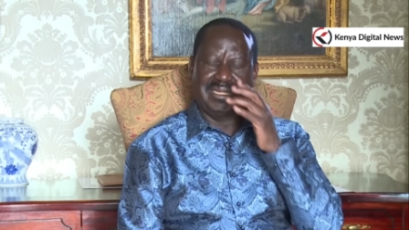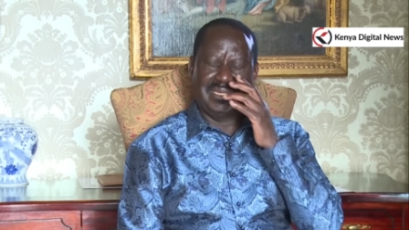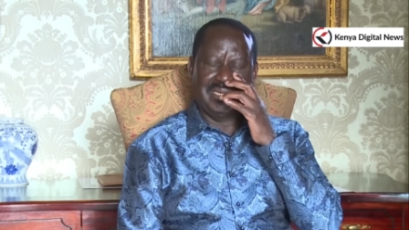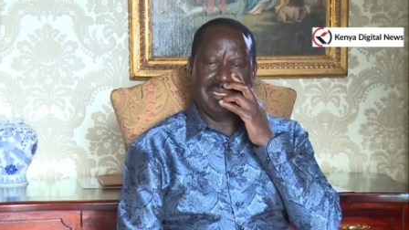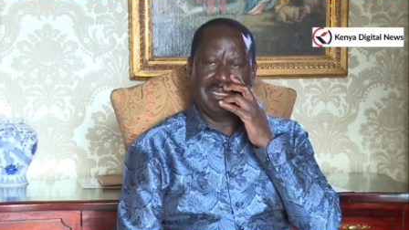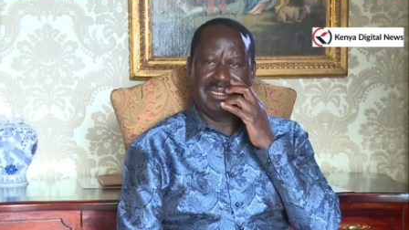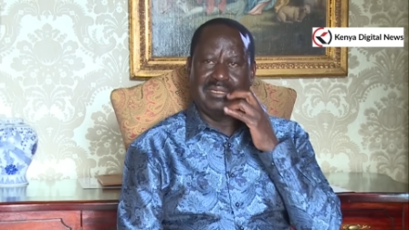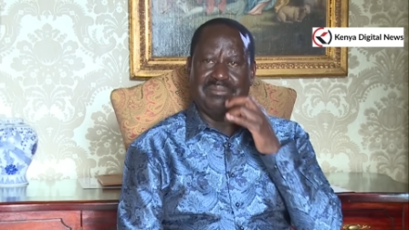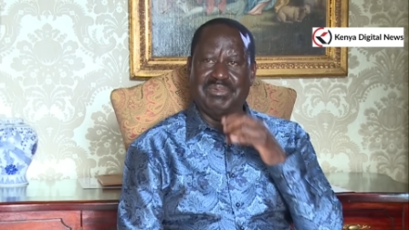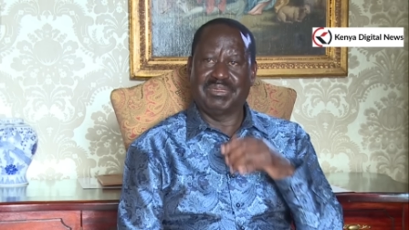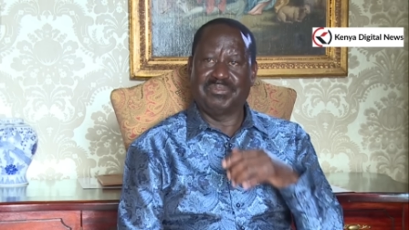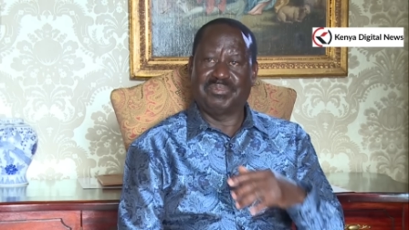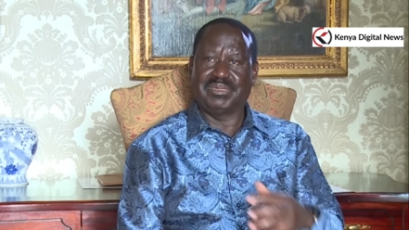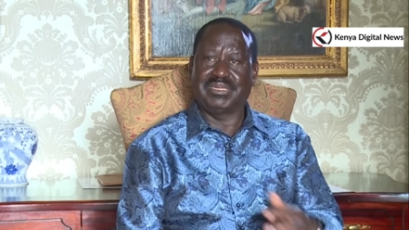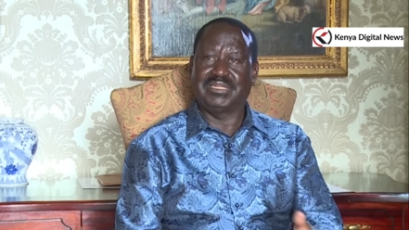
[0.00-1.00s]
uh,
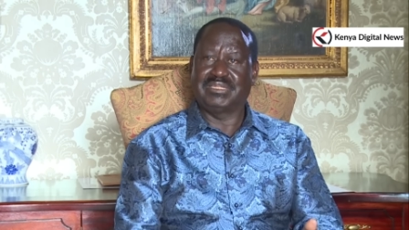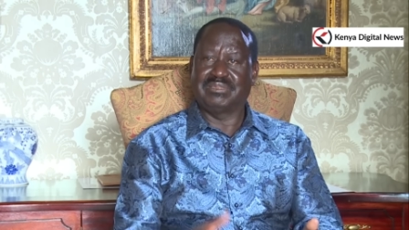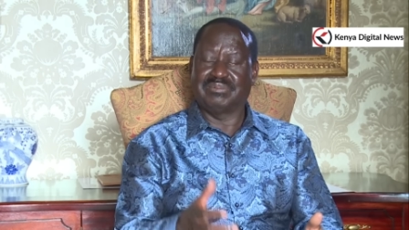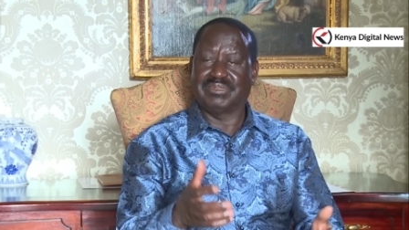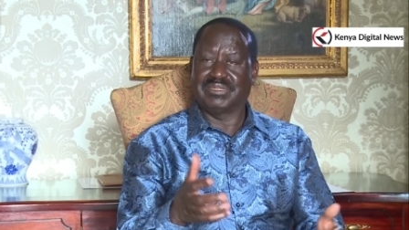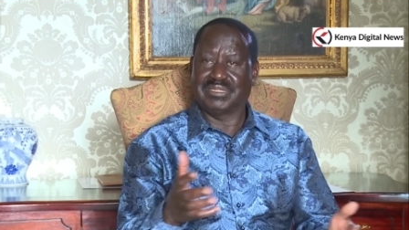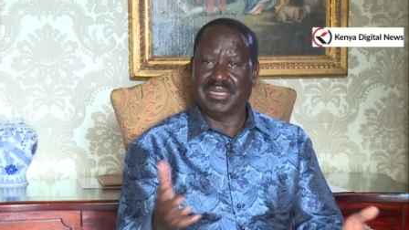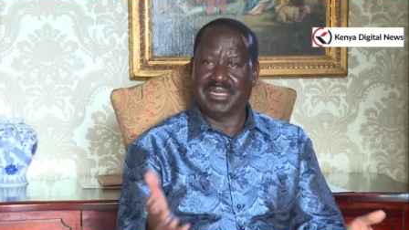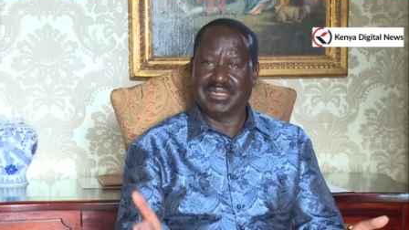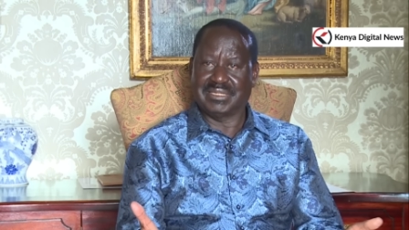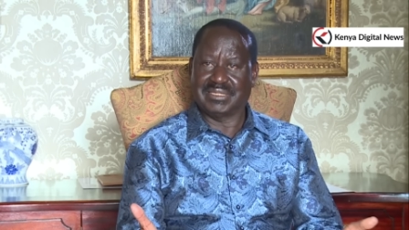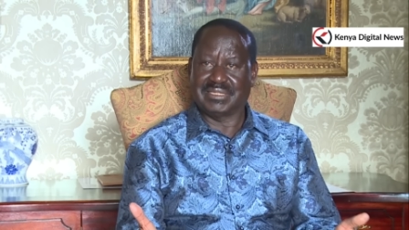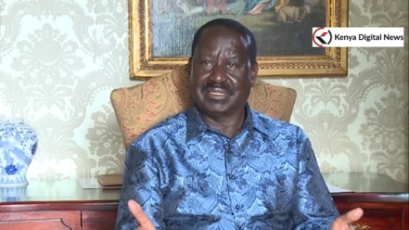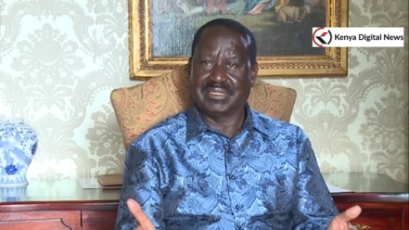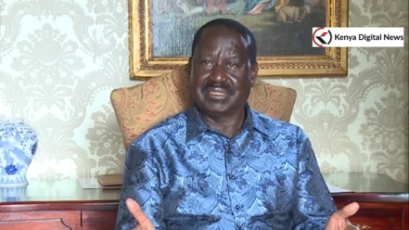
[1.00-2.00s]
manipulation of
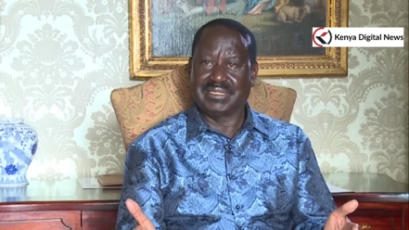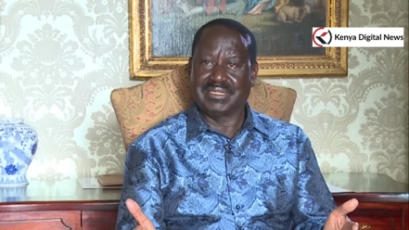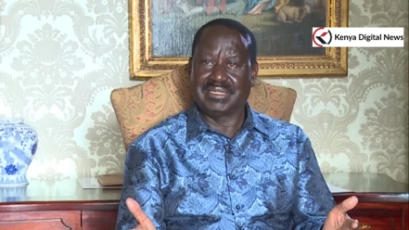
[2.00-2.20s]
results,